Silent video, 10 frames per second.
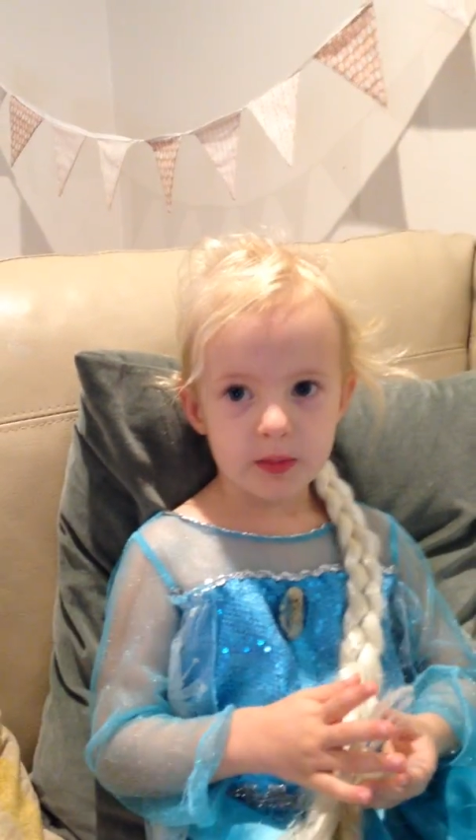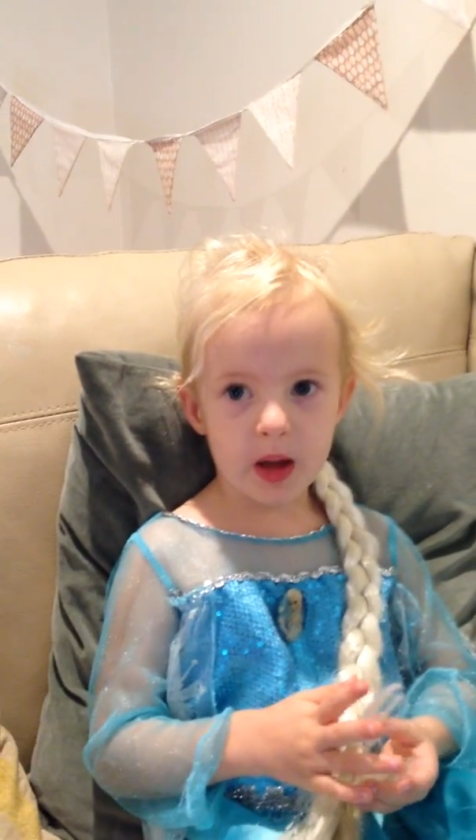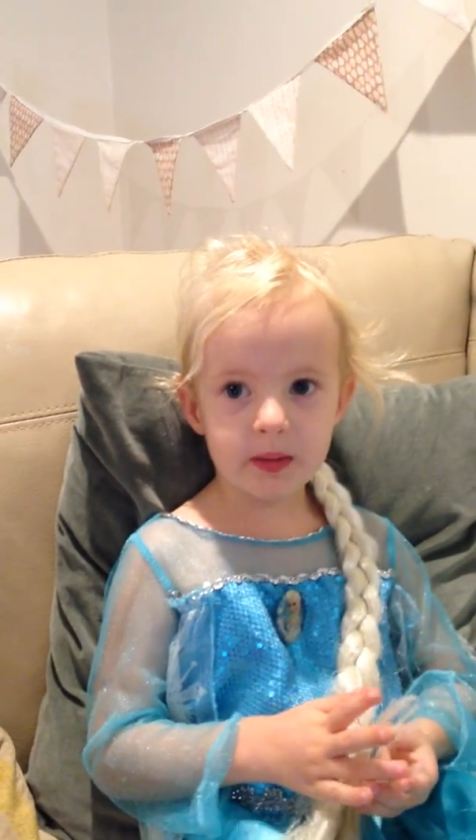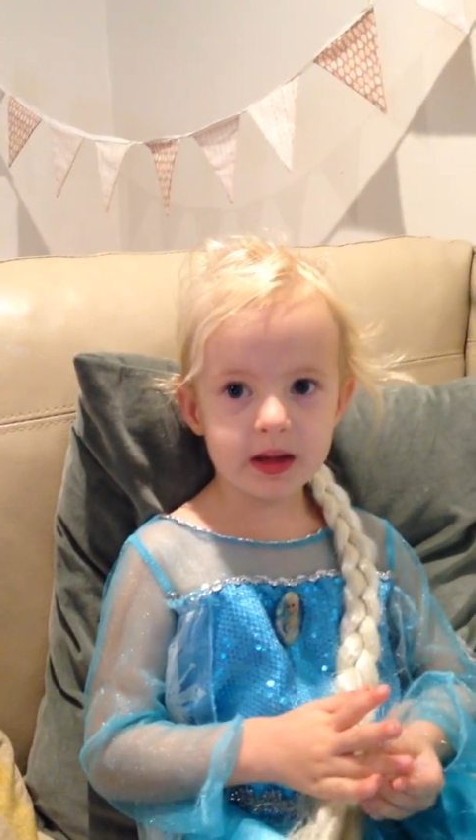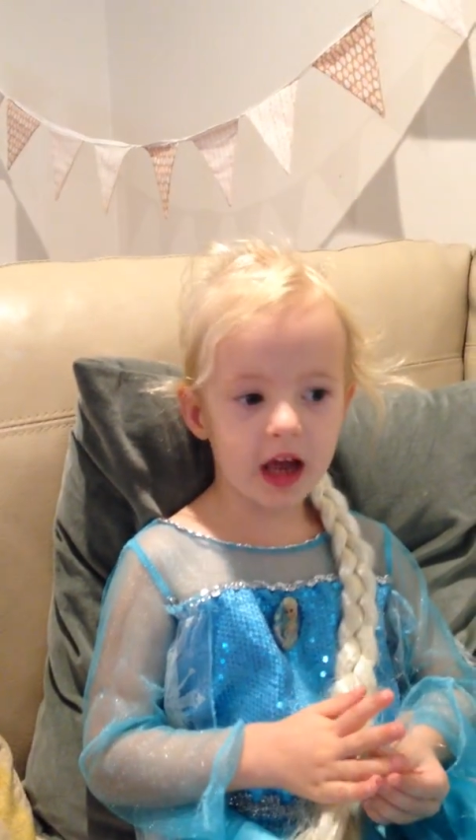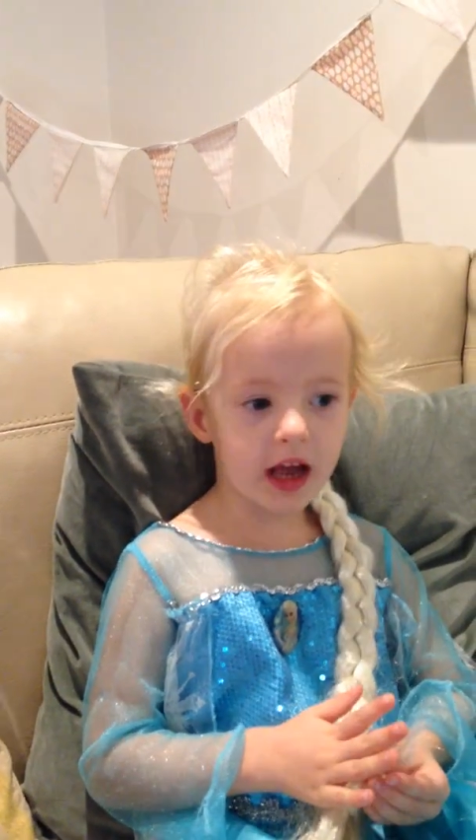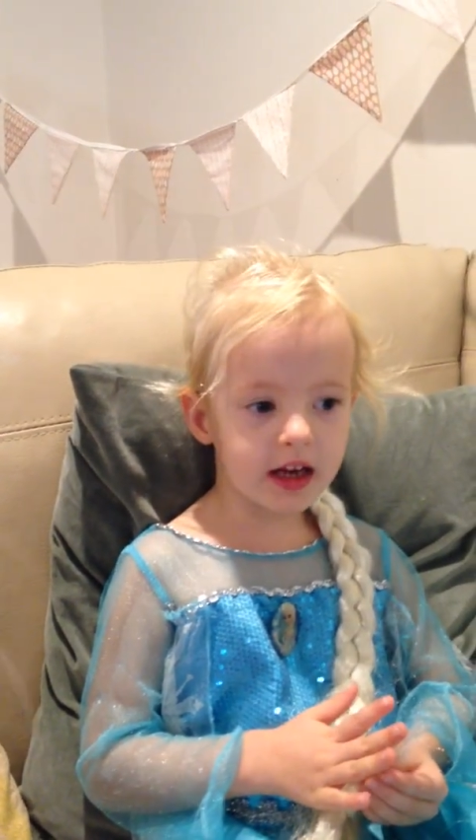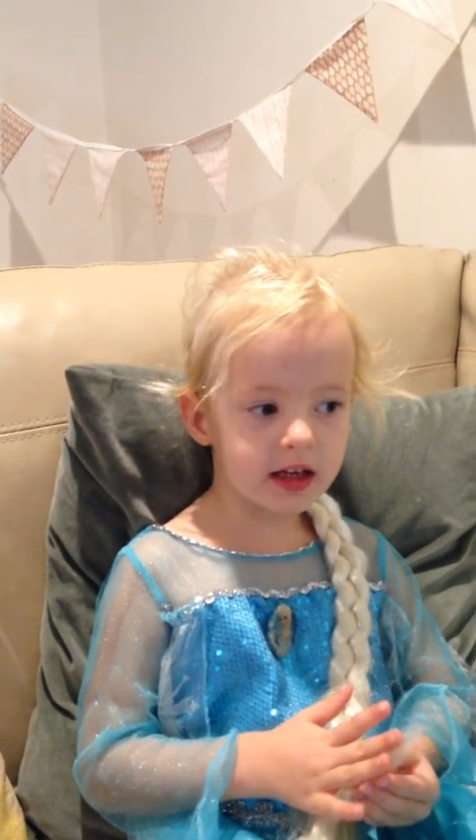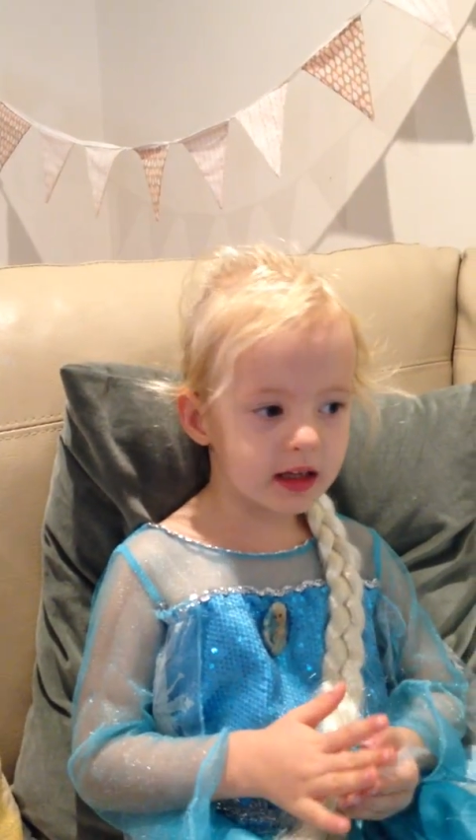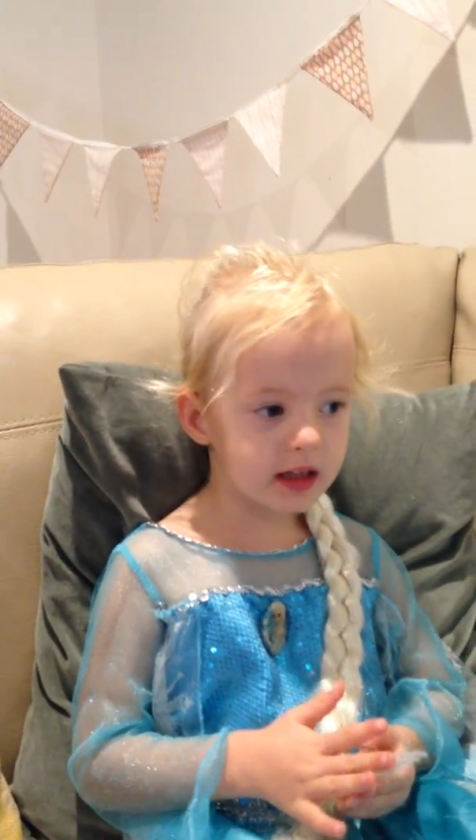Maybe he
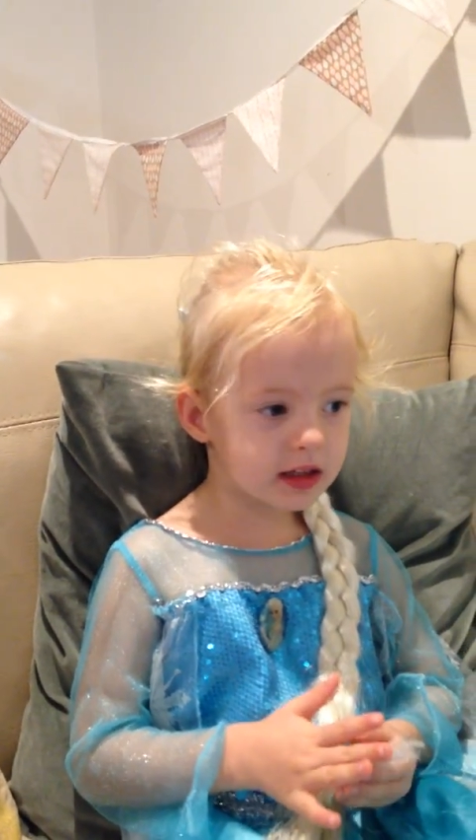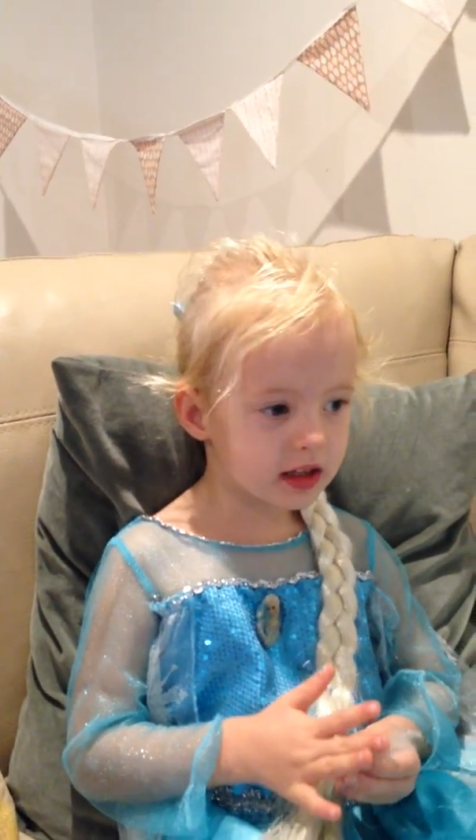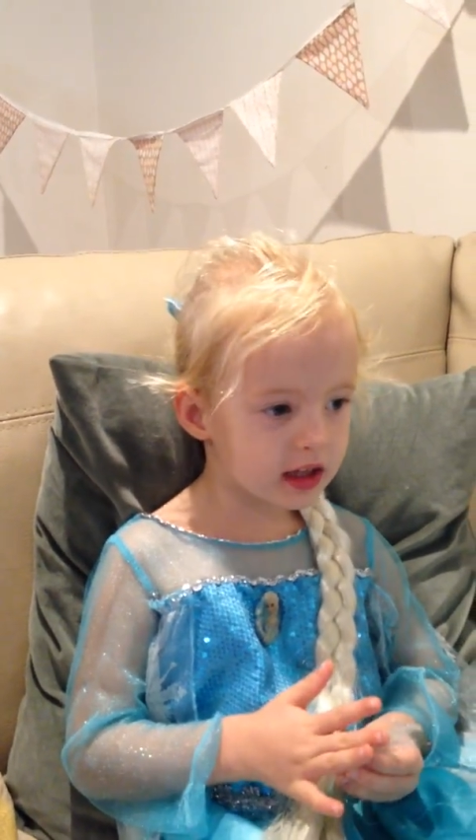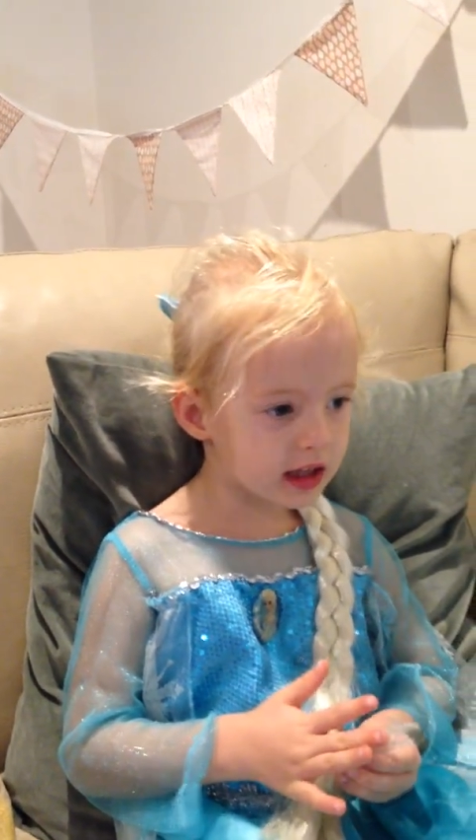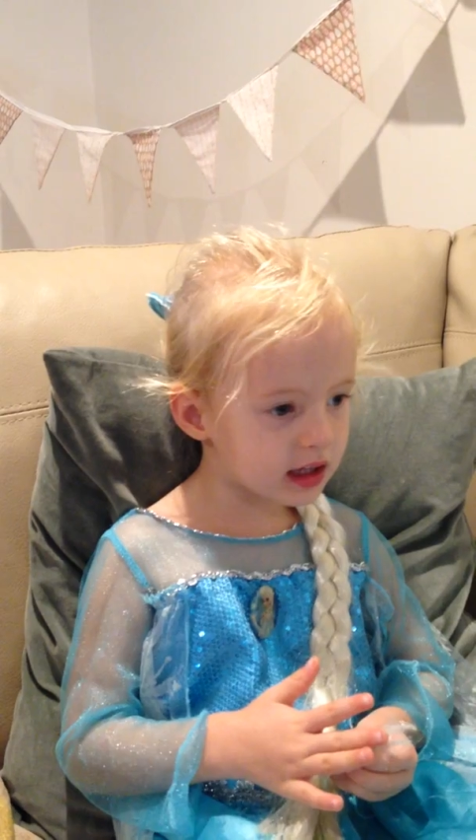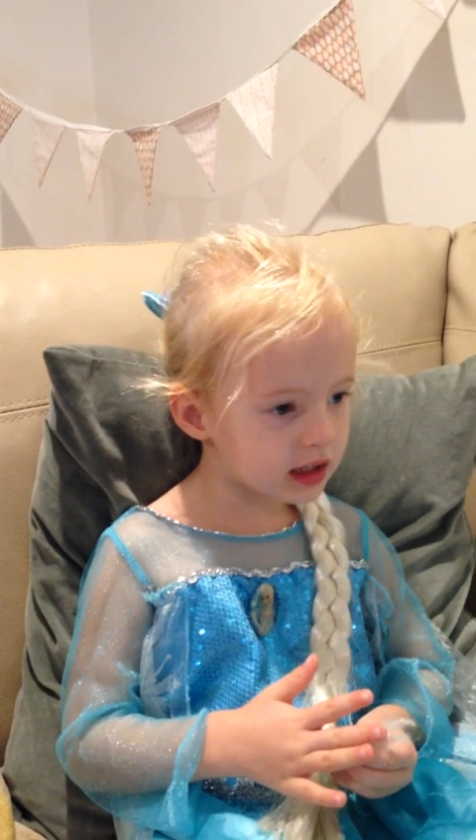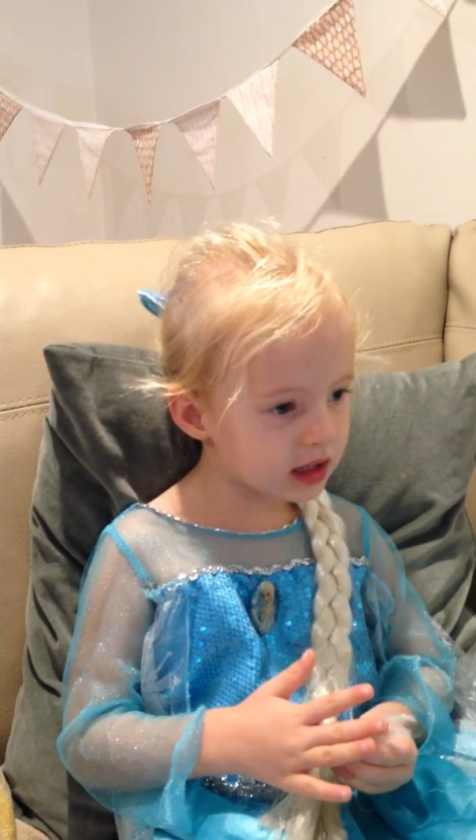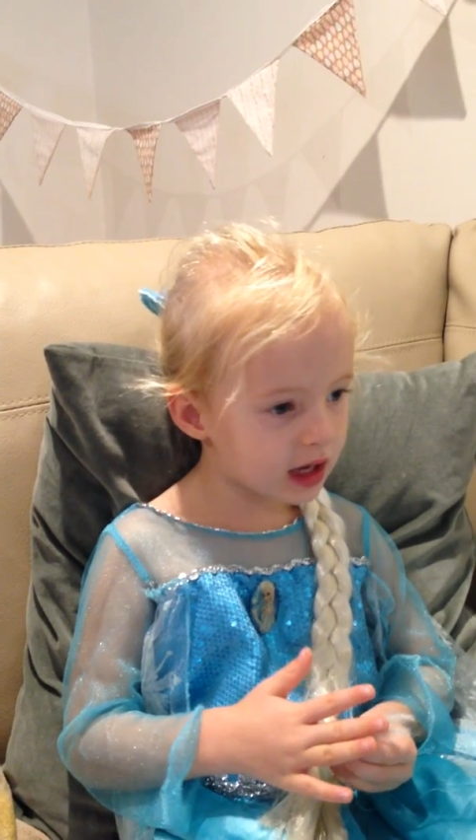needs to get